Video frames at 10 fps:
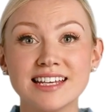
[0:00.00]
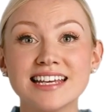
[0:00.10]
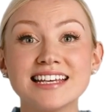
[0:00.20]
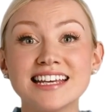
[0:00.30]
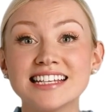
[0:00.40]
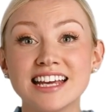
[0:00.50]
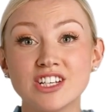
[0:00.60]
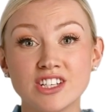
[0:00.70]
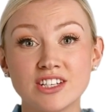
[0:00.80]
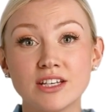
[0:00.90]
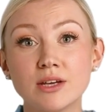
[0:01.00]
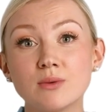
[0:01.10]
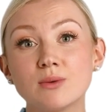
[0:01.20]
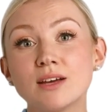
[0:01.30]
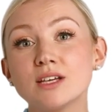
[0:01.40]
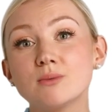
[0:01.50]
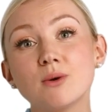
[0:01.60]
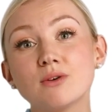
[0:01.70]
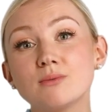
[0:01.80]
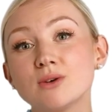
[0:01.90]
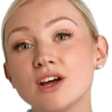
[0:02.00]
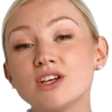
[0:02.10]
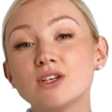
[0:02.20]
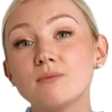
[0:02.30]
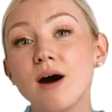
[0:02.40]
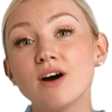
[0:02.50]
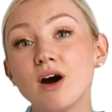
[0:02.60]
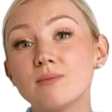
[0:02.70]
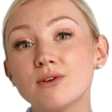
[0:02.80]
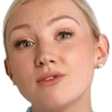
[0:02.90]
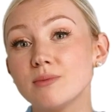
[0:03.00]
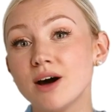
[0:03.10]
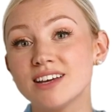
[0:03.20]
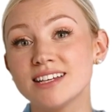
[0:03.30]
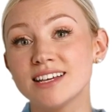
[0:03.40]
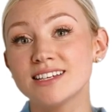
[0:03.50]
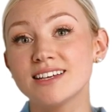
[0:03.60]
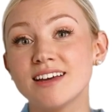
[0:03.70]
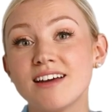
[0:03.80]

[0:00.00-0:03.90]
In this session, we will explore the production part approval process,